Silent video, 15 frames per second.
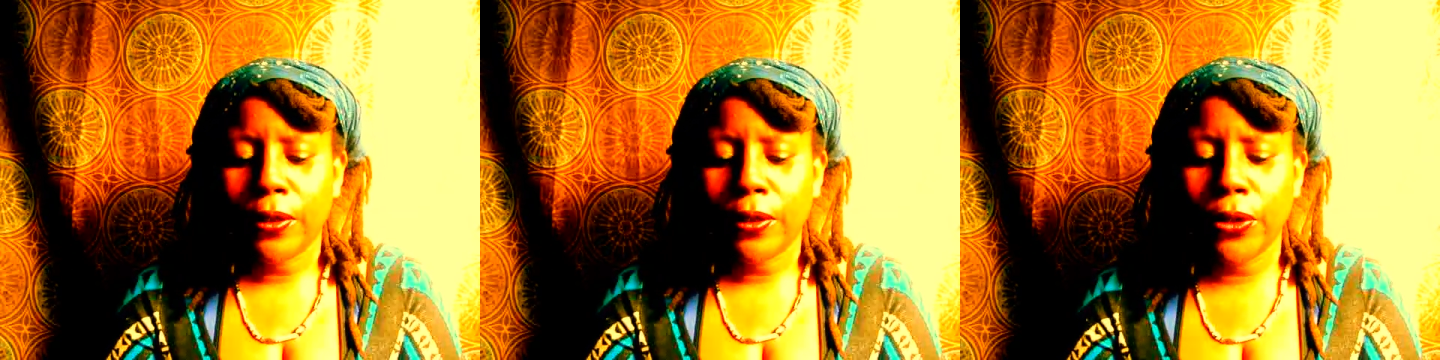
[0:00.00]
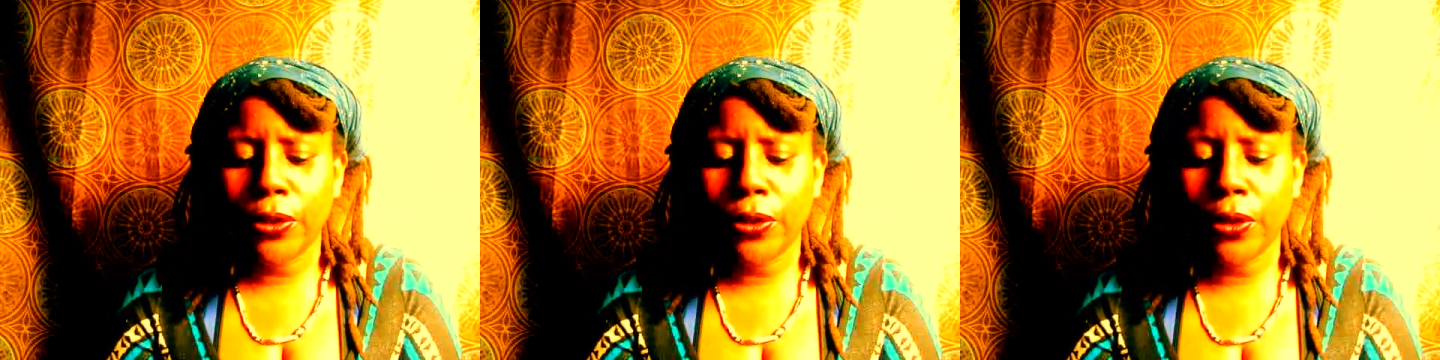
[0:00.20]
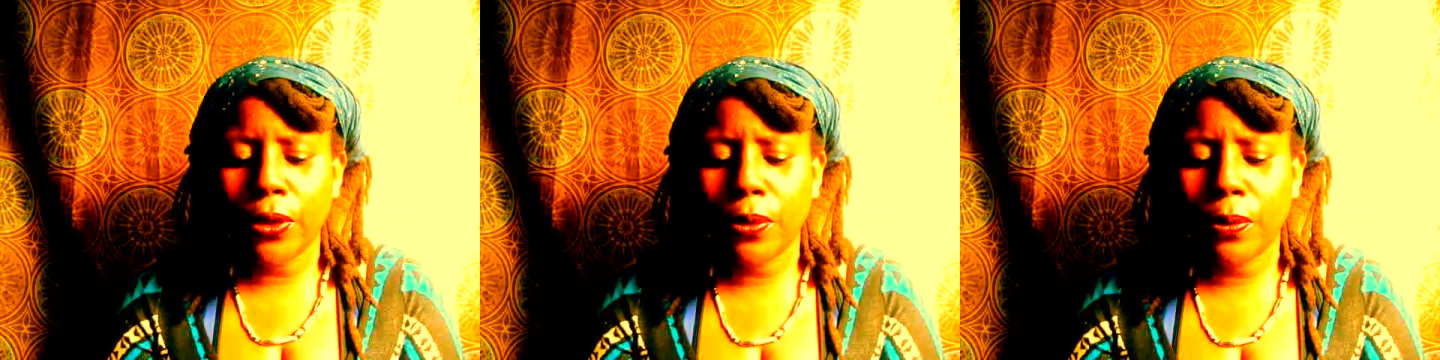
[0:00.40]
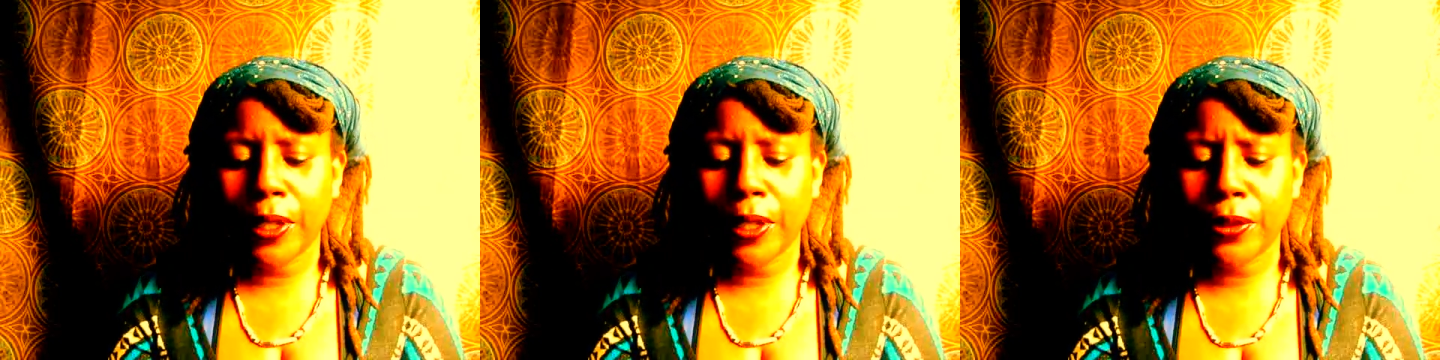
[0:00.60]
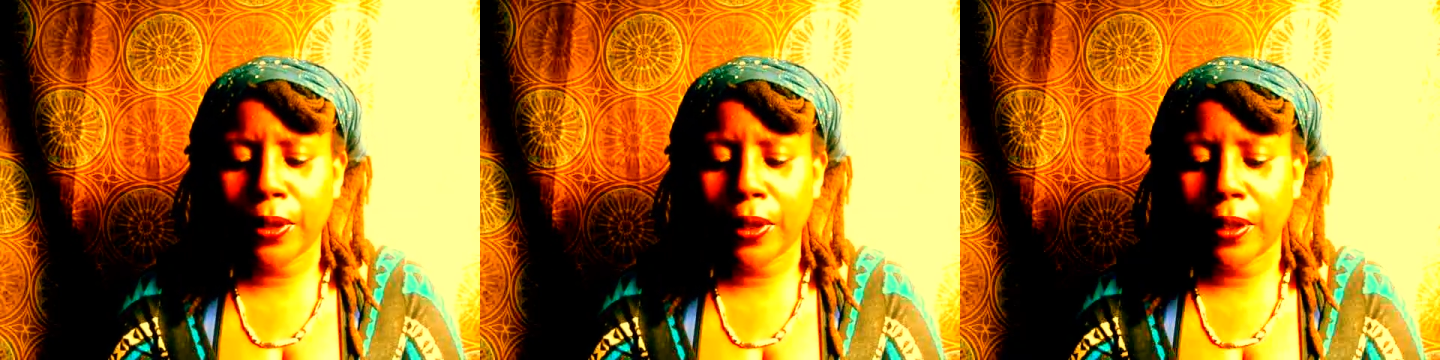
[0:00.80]
Google
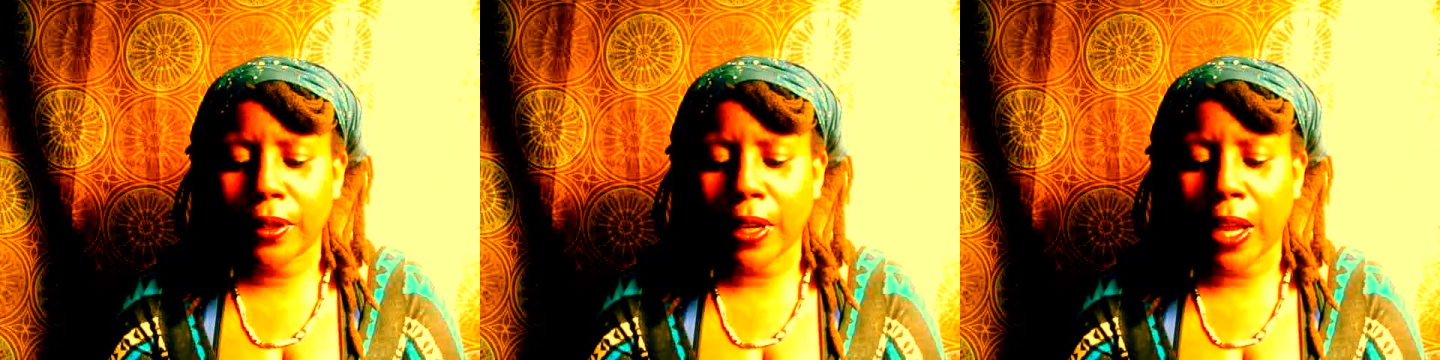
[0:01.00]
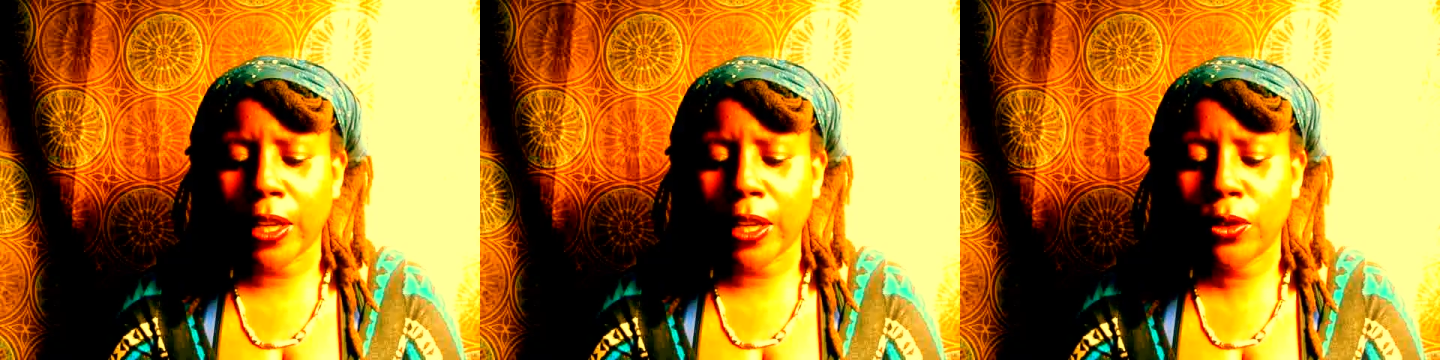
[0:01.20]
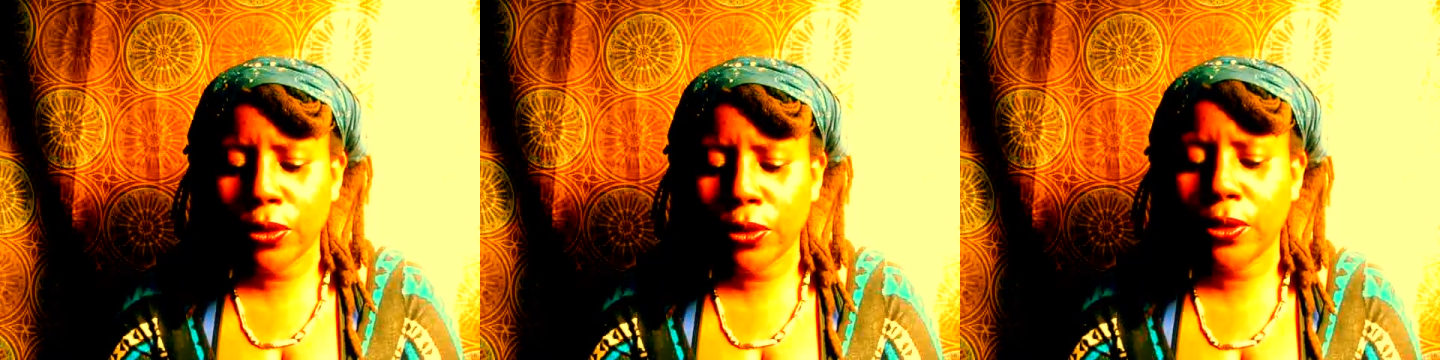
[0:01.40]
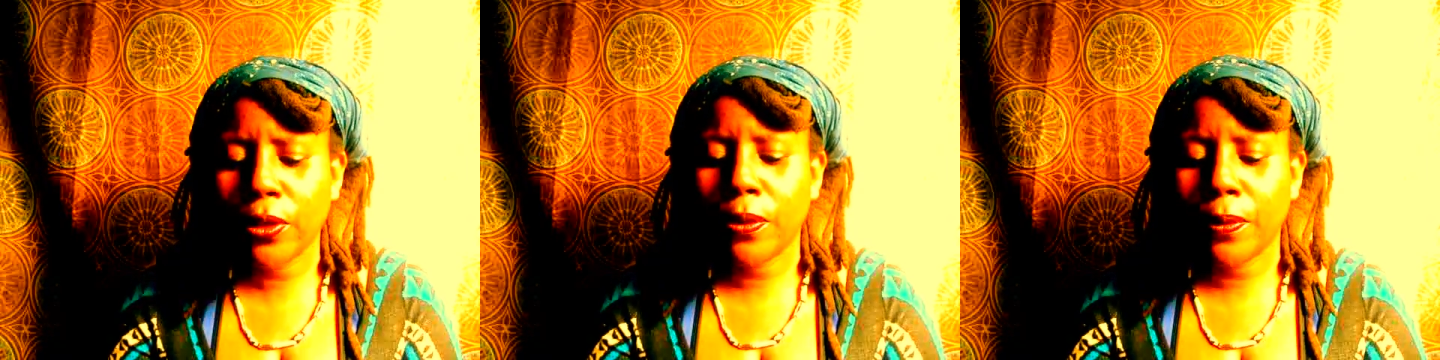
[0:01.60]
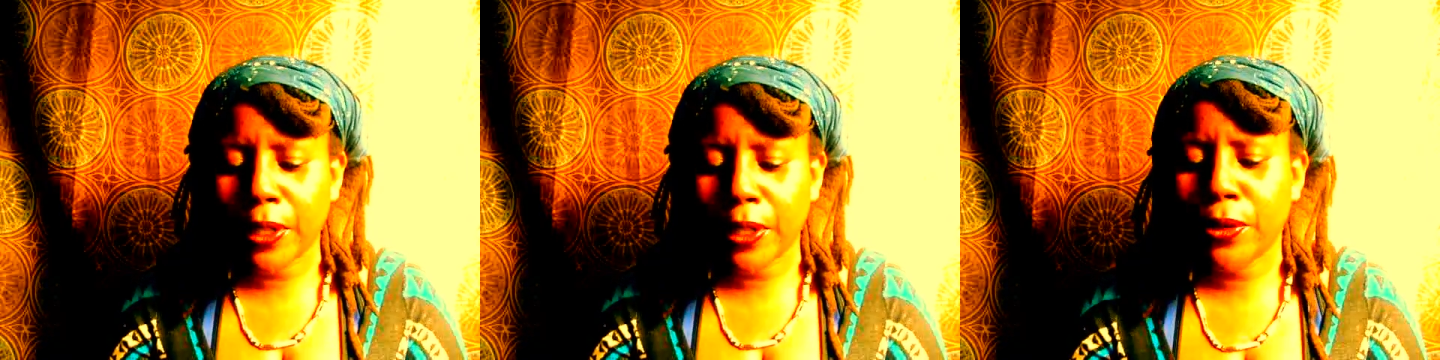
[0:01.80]
winter, I
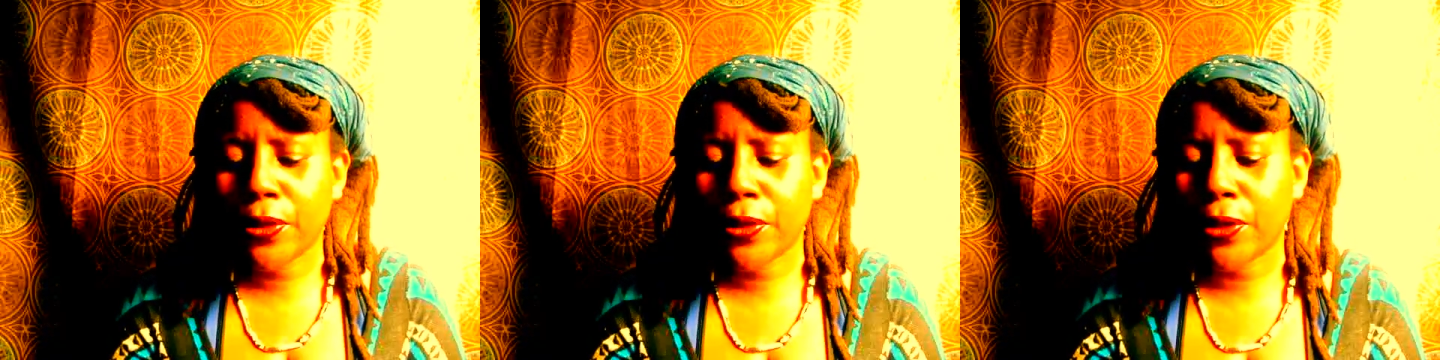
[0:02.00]
Google Winter